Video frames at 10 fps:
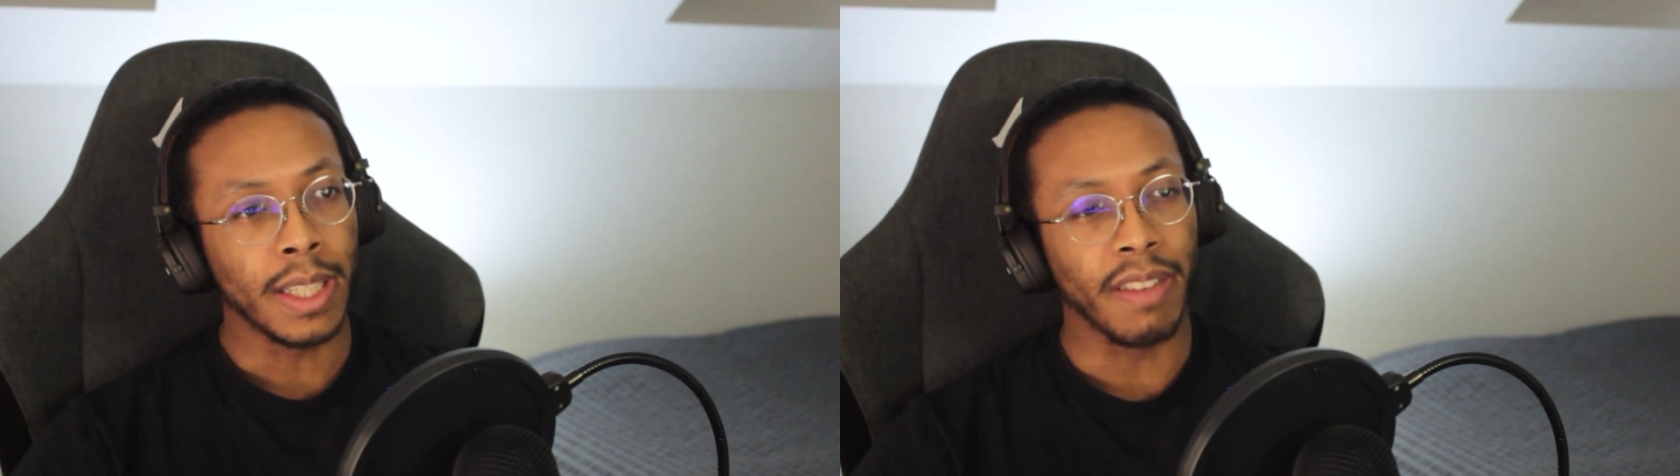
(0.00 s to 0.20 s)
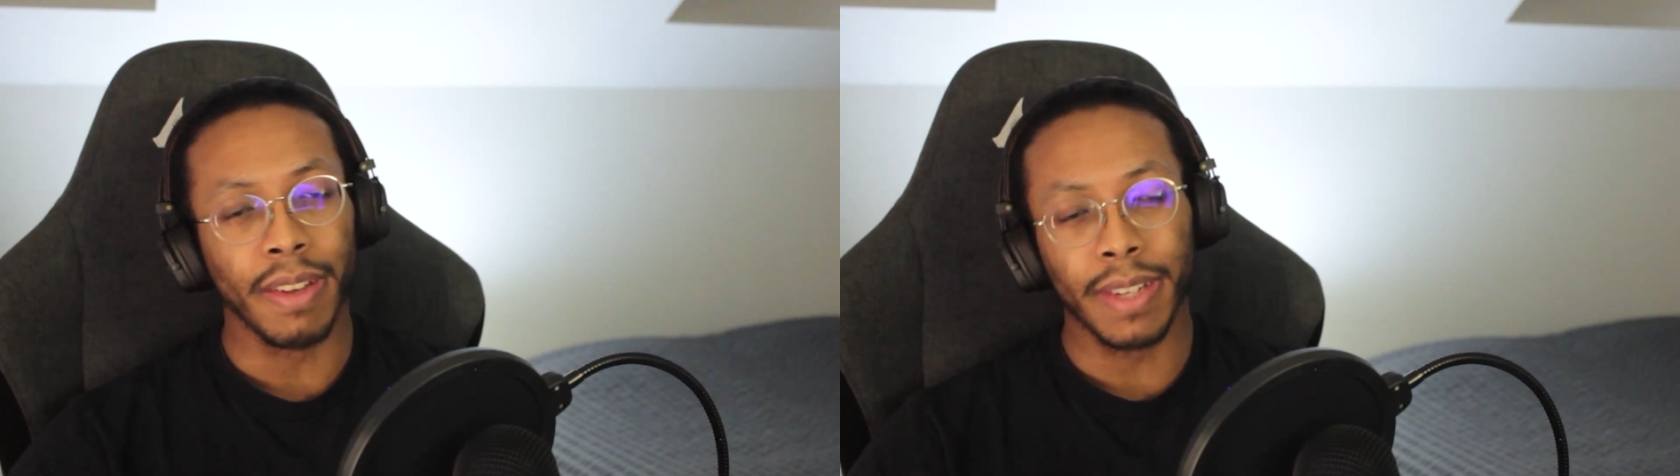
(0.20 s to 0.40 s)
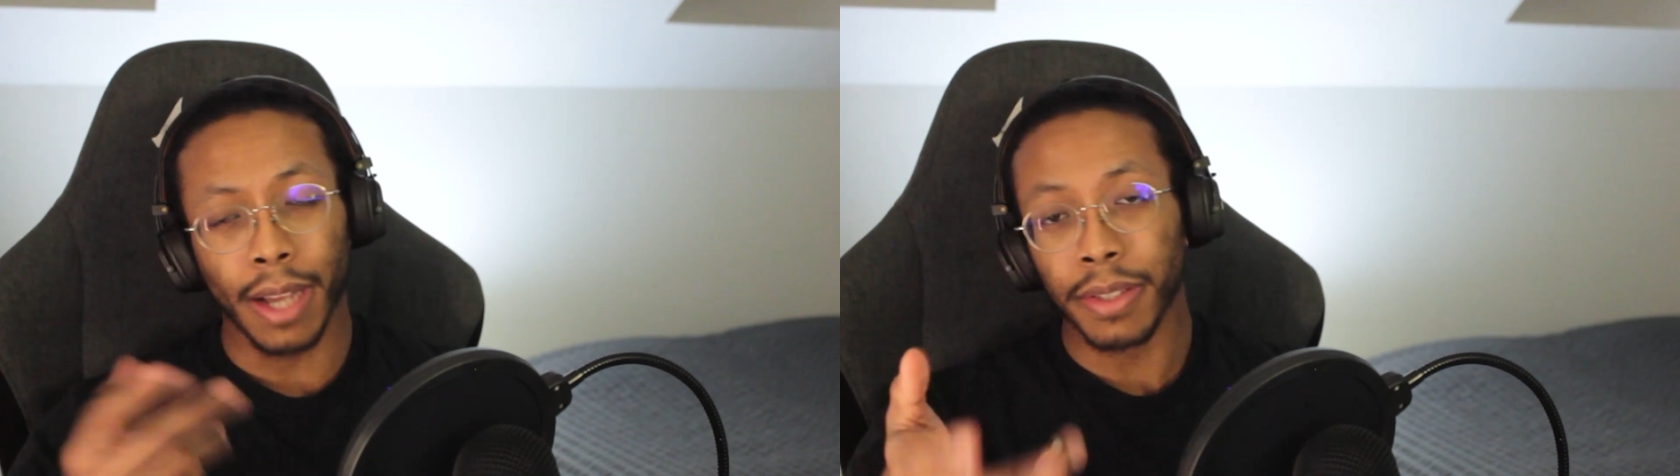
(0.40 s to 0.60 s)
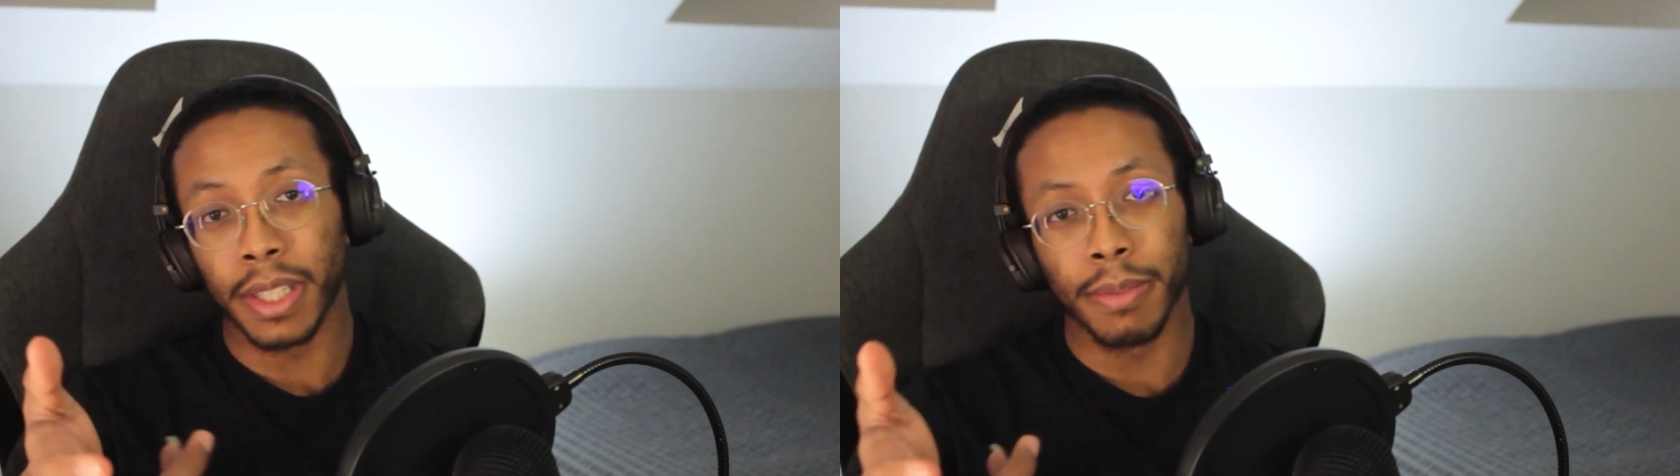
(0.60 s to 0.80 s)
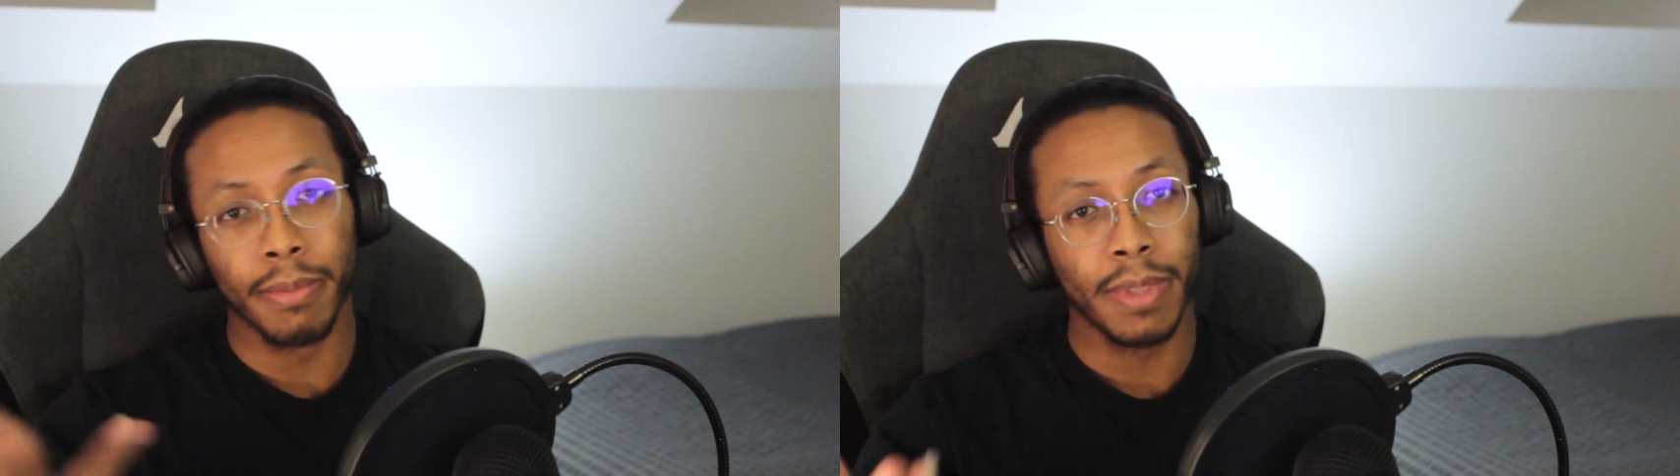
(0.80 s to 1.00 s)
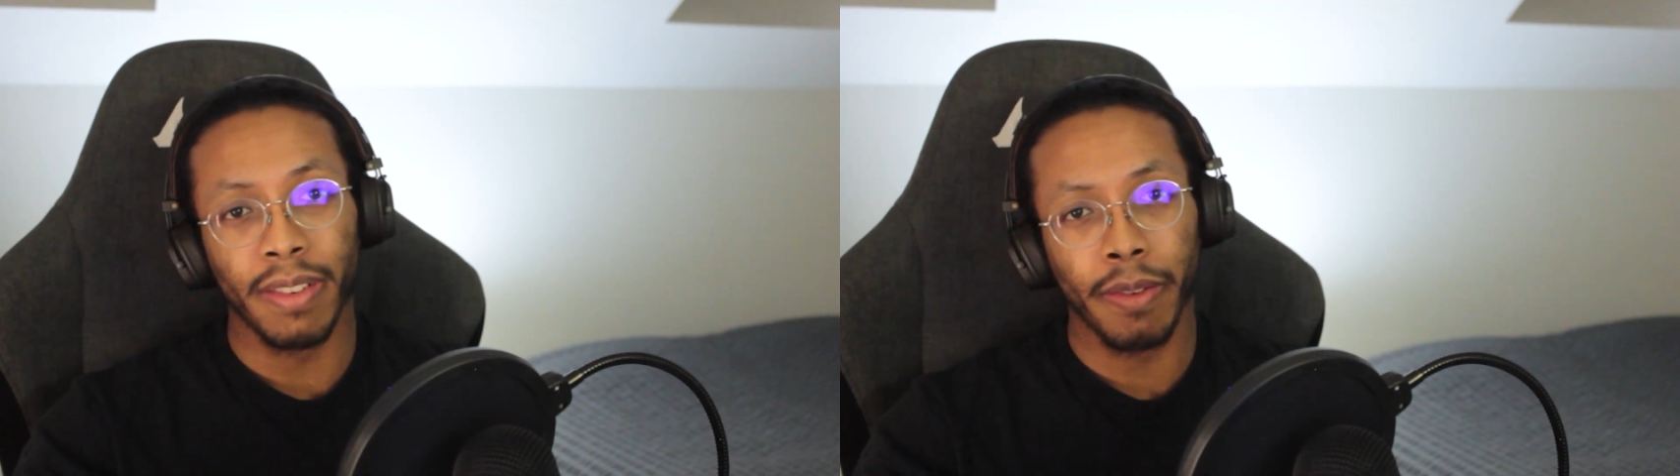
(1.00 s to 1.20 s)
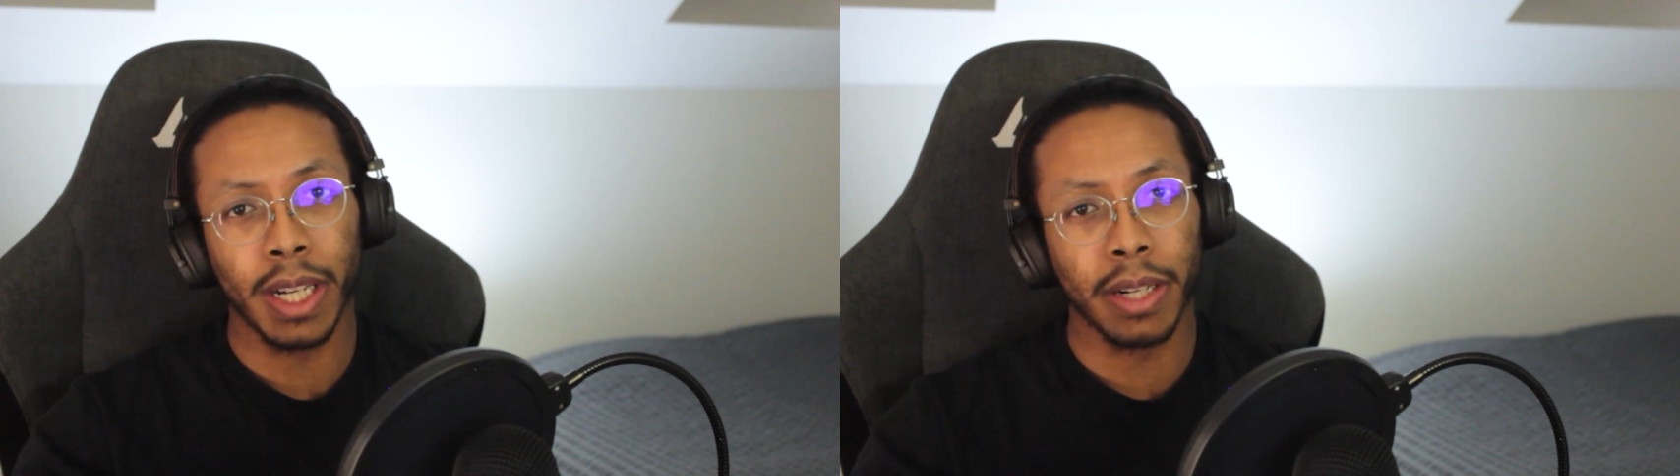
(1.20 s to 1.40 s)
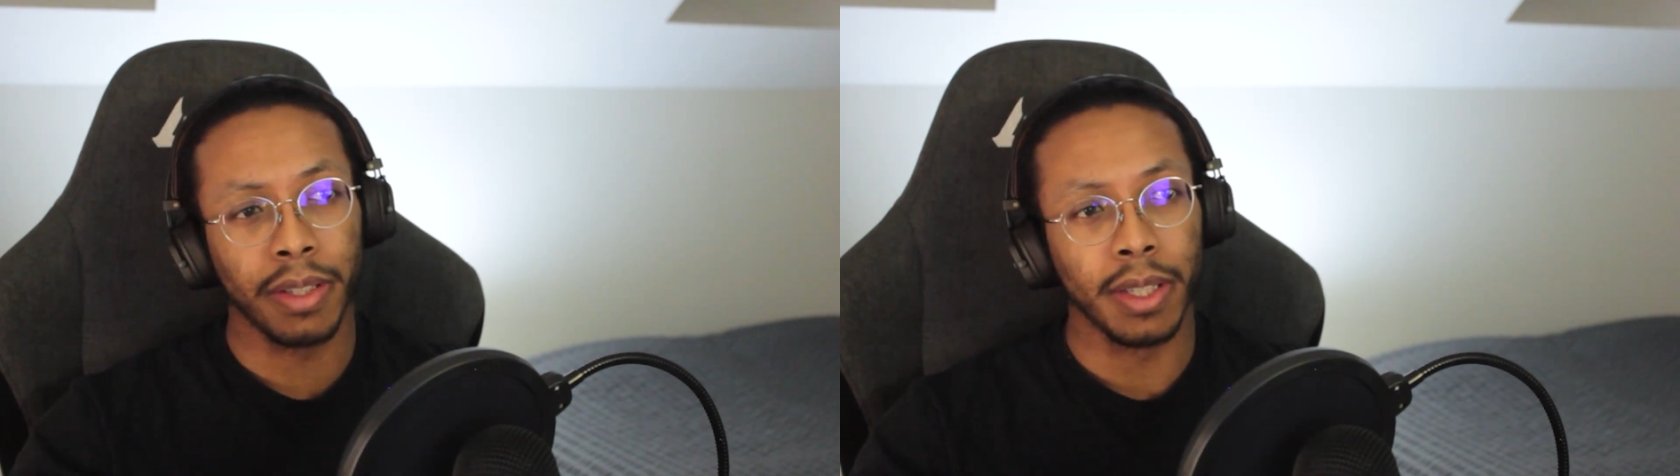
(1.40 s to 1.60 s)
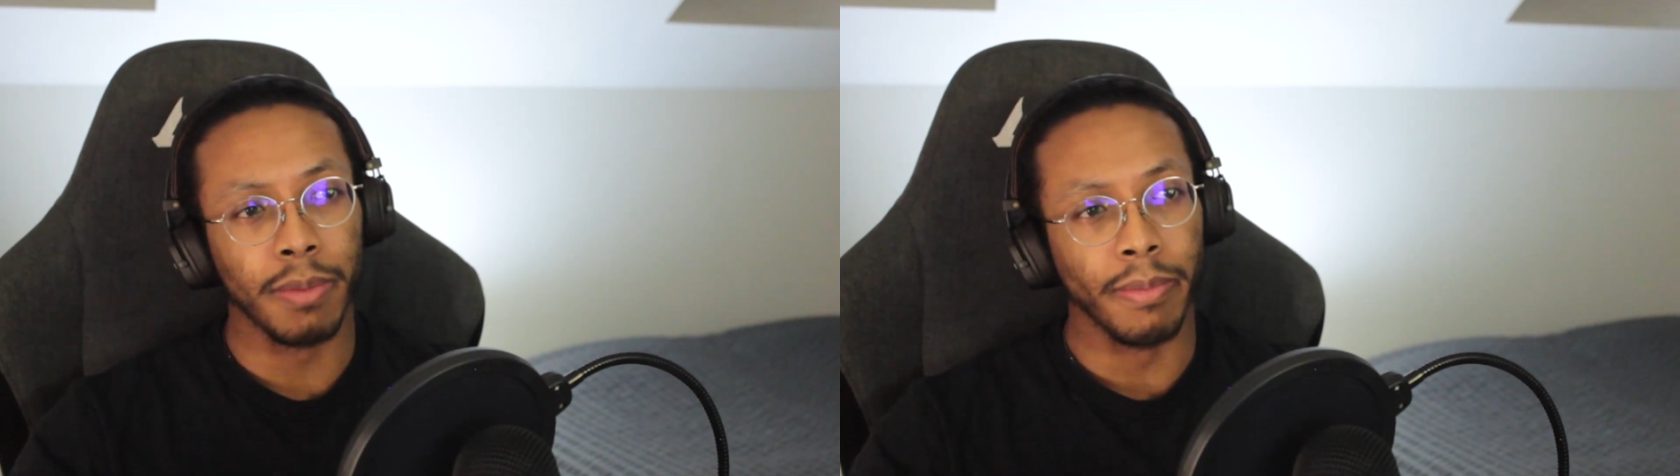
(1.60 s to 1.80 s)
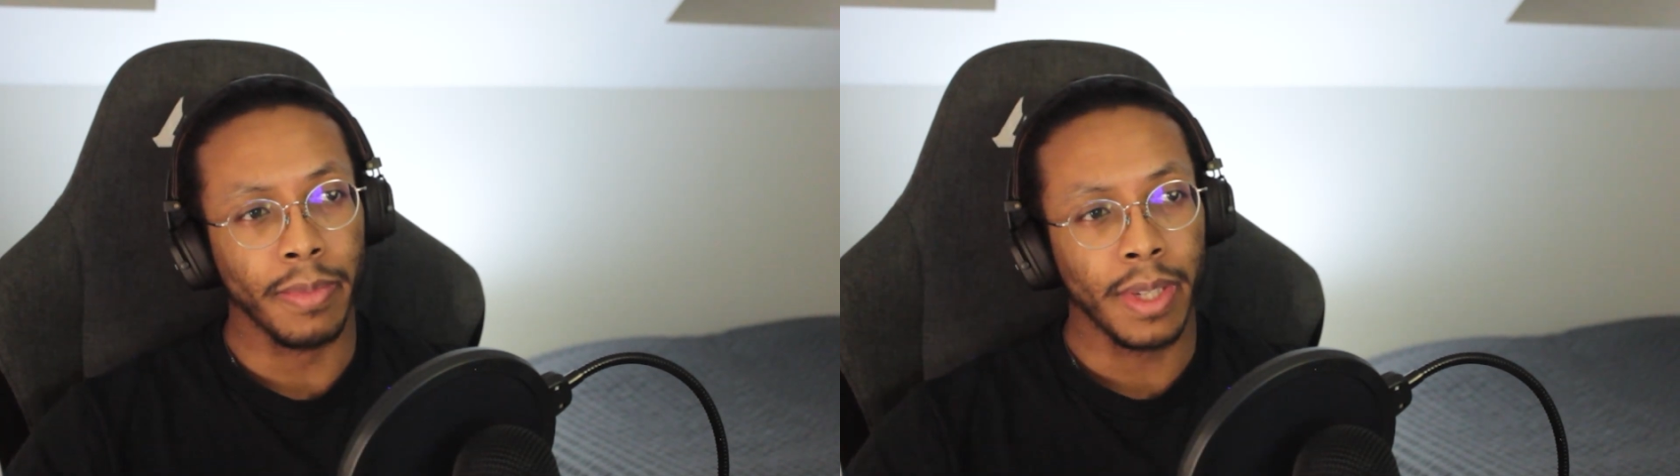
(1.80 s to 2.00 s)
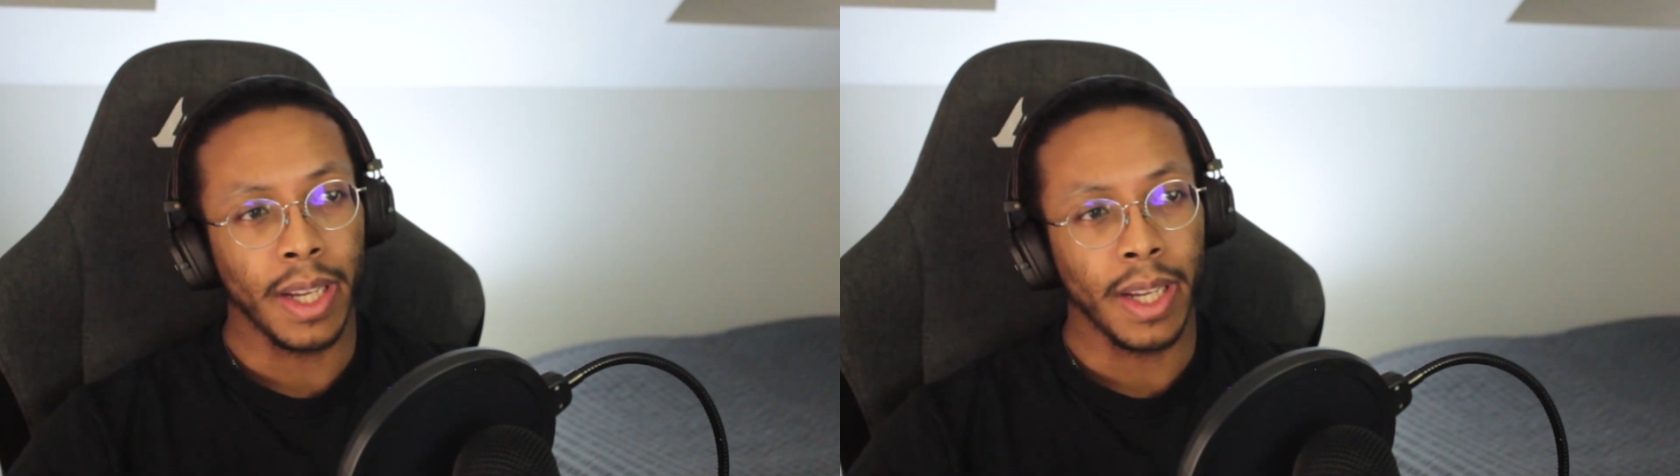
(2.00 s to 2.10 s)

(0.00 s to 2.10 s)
They've never doubted him, they've never doubted him.